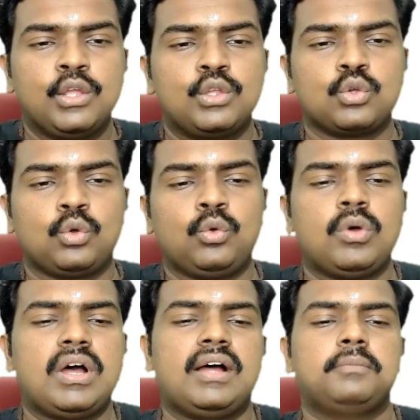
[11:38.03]

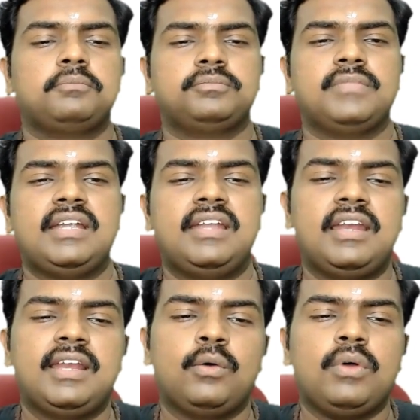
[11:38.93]
So
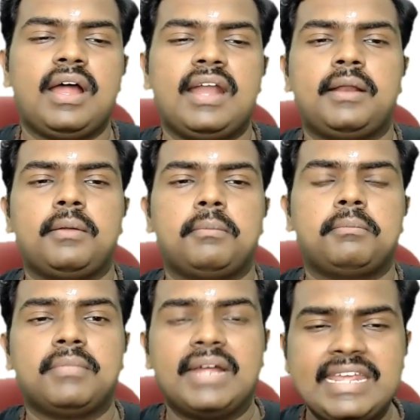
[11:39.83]
till now, under a
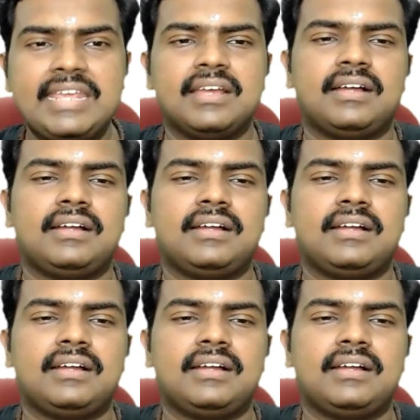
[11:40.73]
money